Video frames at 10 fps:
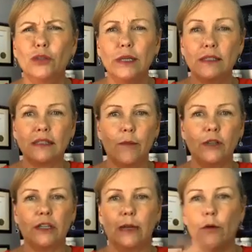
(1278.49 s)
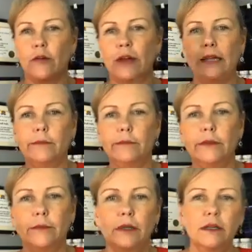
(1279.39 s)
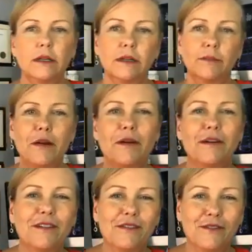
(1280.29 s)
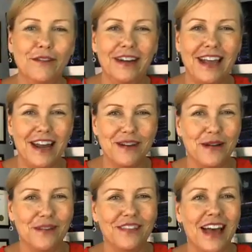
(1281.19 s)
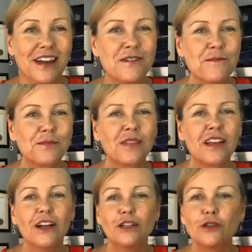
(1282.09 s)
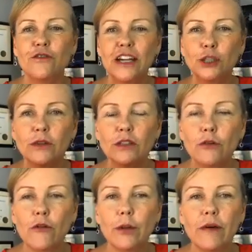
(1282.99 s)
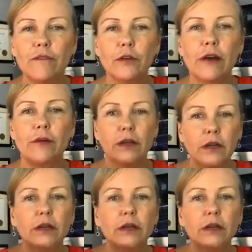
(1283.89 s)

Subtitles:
Who eats a sandwich anymore, right? Forget about that. So vegetables grown above the ground.